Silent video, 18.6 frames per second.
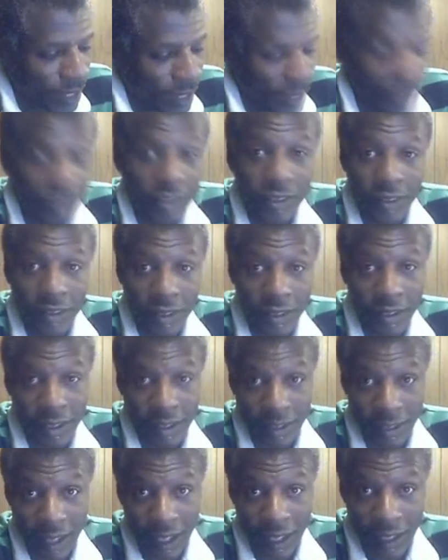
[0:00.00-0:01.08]
insurance
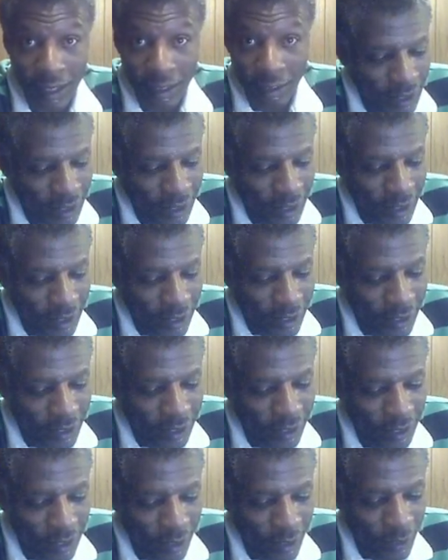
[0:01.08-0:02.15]
executive. She said,